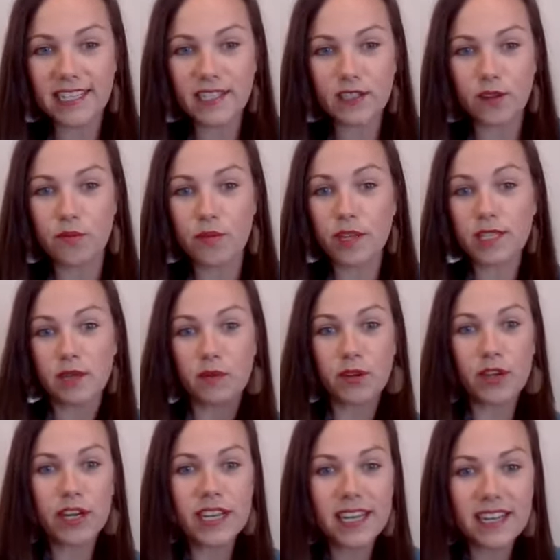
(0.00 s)
so some
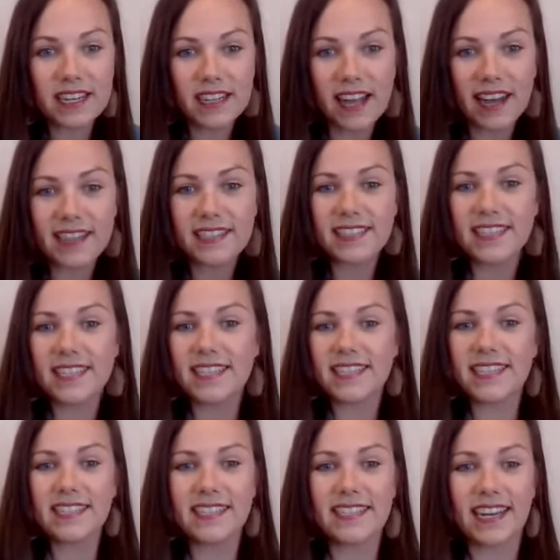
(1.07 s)
cooking
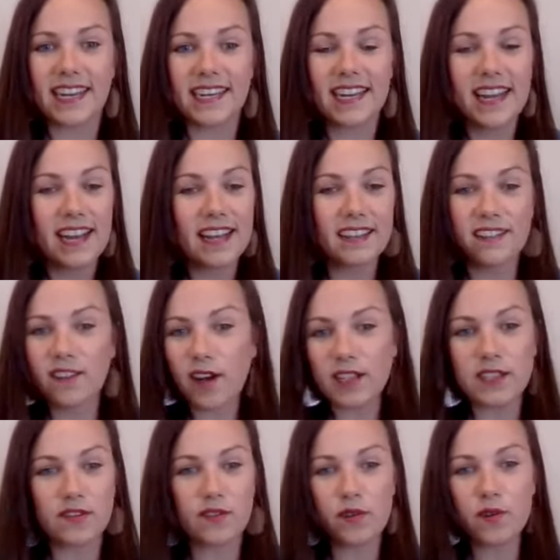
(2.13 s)
classes and
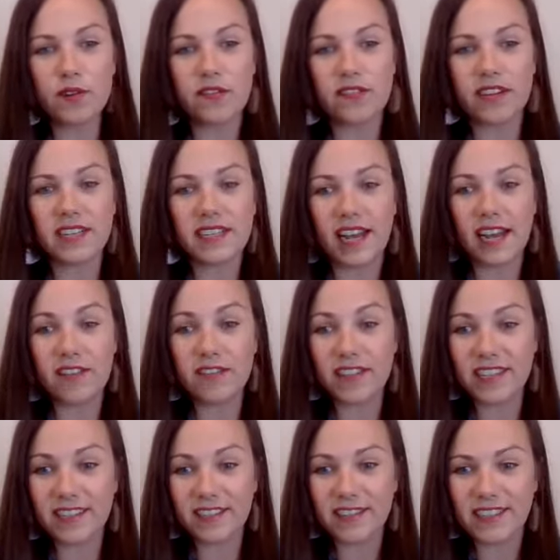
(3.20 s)
lots of cool fun live
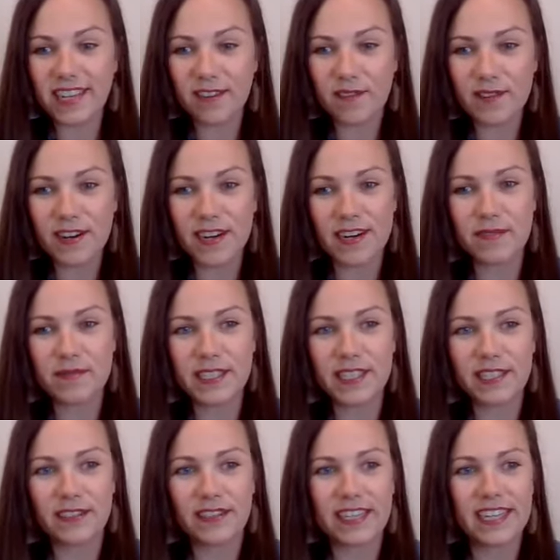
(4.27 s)
videos that we're going to be
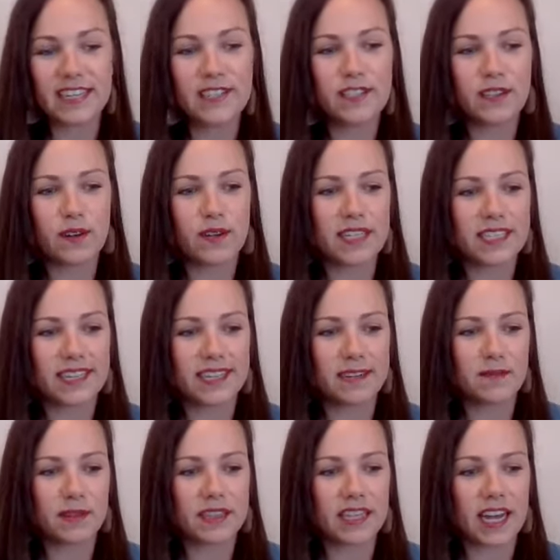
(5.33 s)
doing. So excited
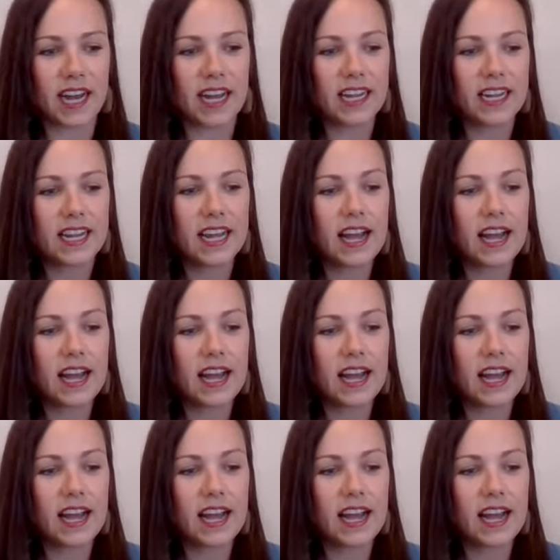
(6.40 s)
about that.